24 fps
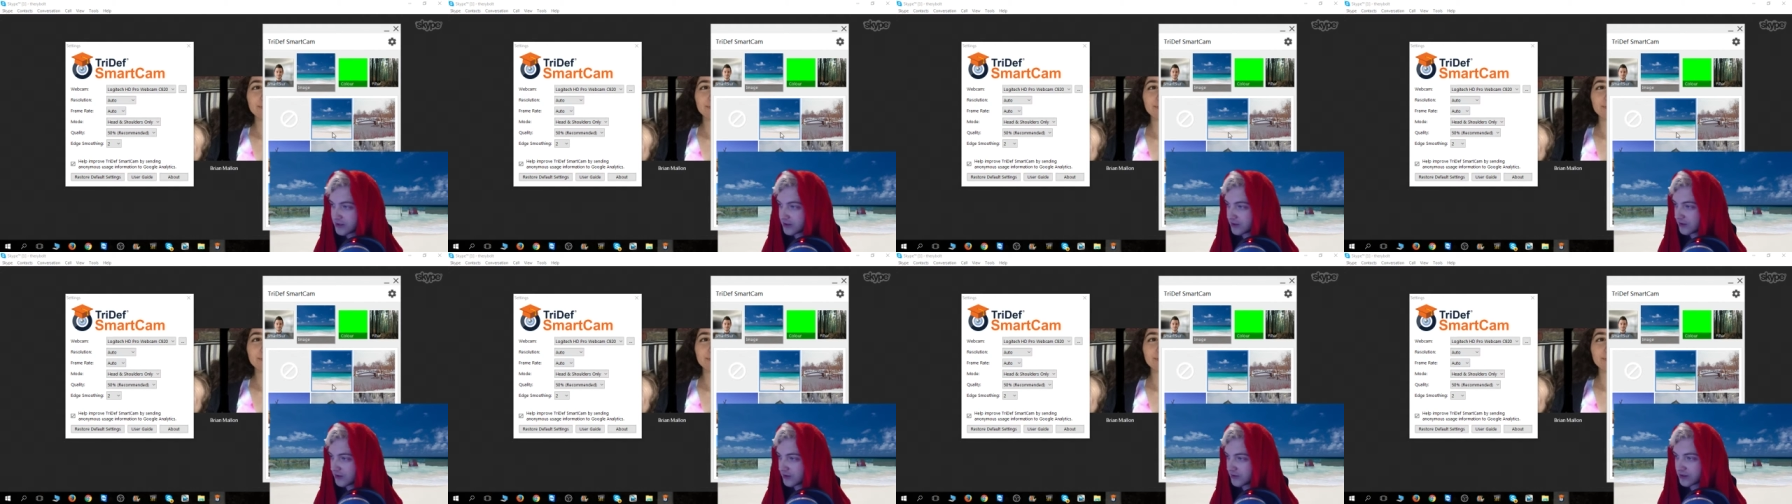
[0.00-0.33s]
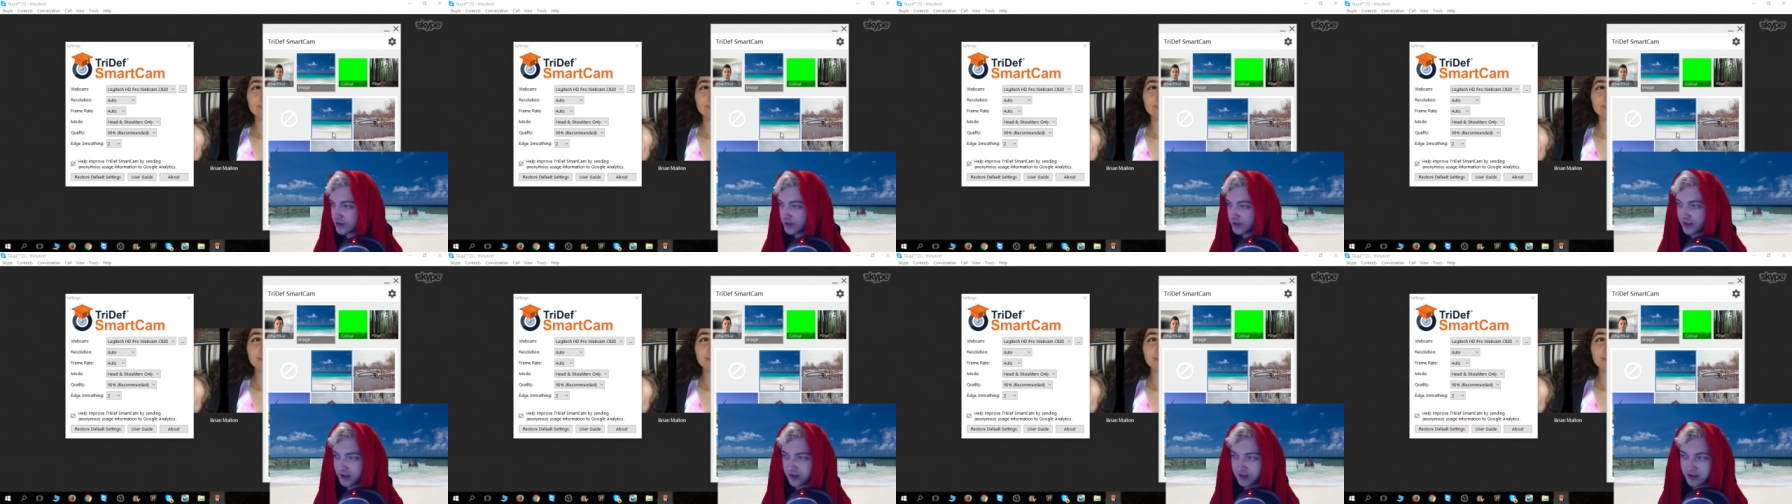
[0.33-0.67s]
There's
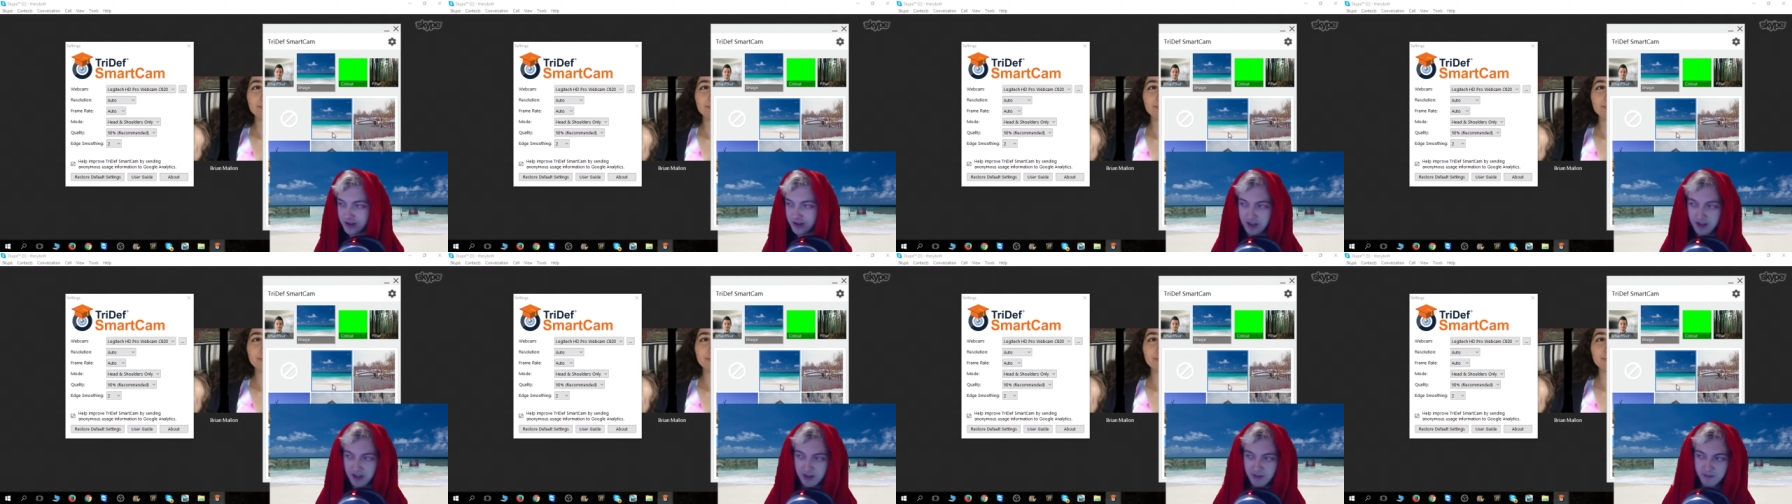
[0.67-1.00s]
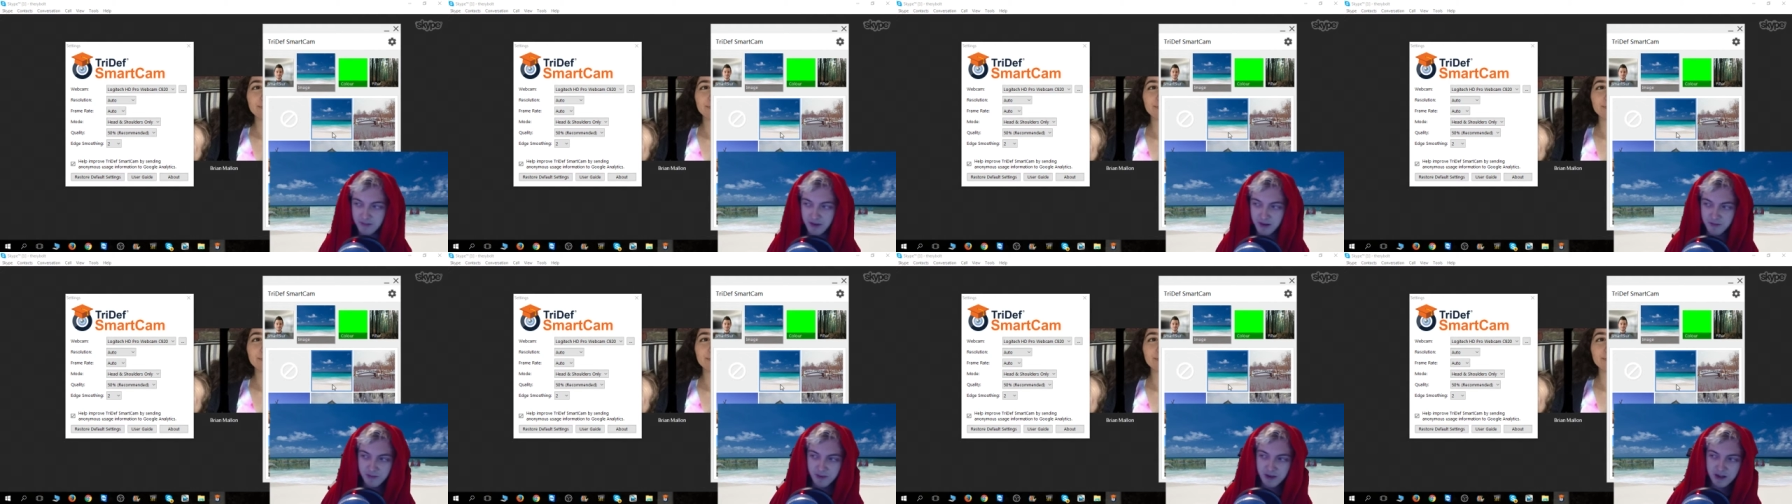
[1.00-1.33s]
nothing in
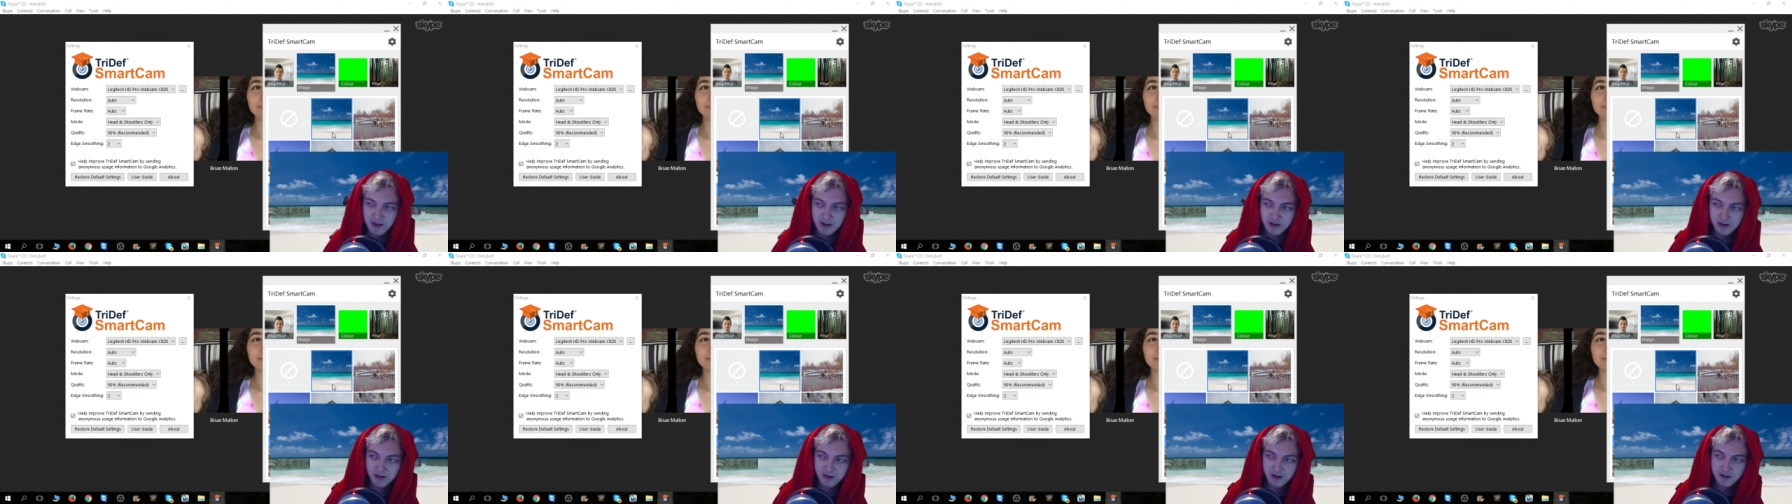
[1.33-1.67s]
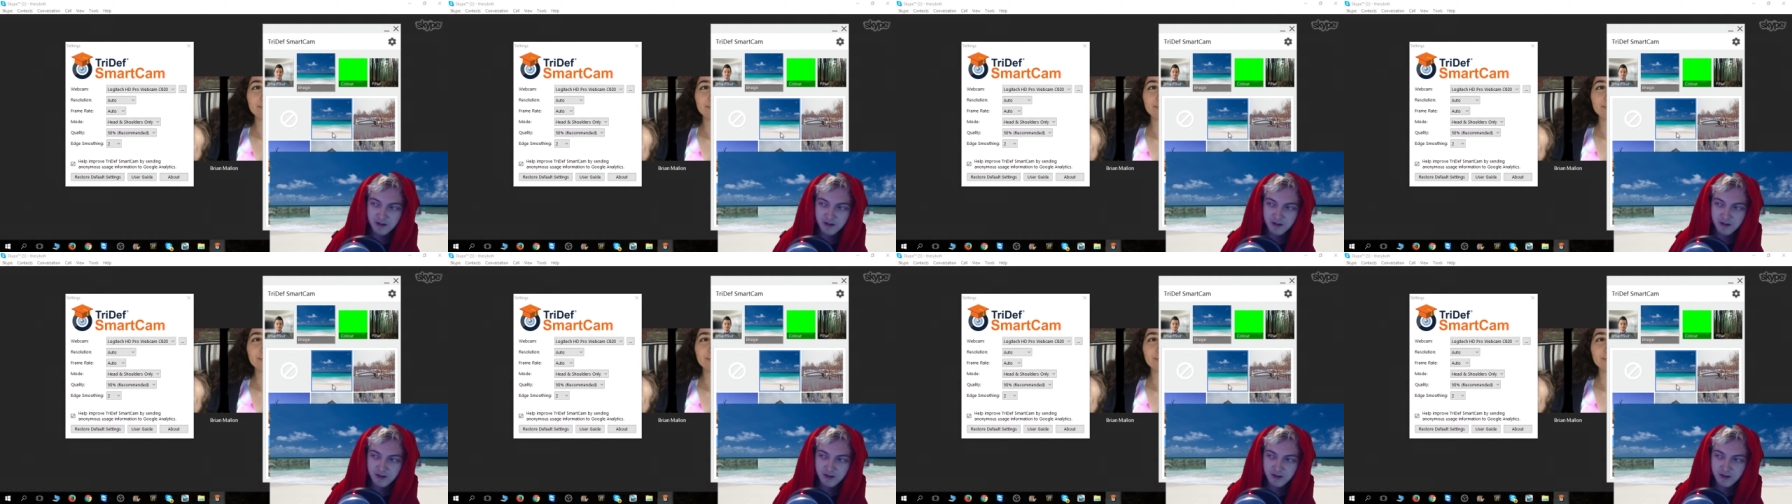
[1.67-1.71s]
my way at all.